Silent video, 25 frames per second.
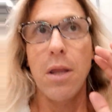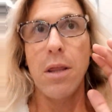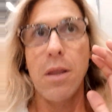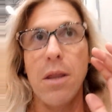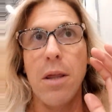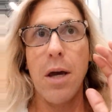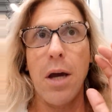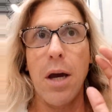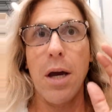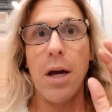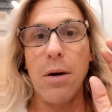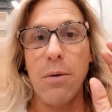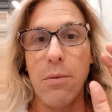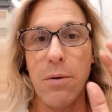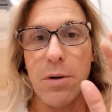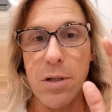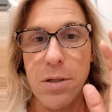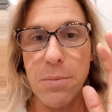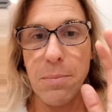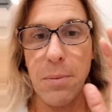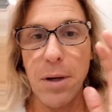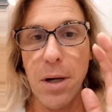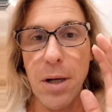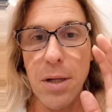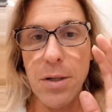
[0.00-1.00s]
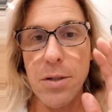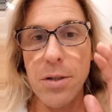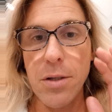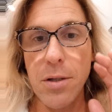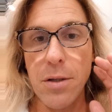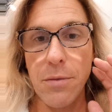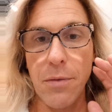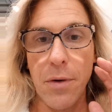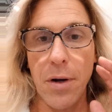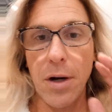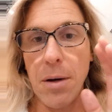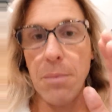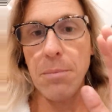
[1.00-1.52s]
that responds to the
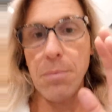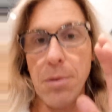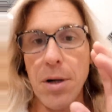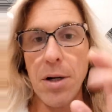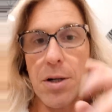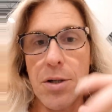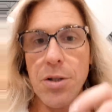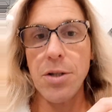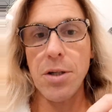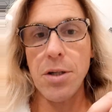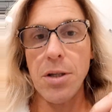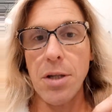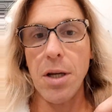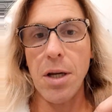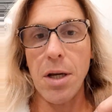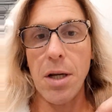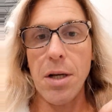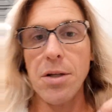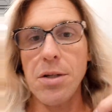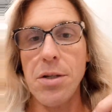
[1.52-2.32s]
vibration that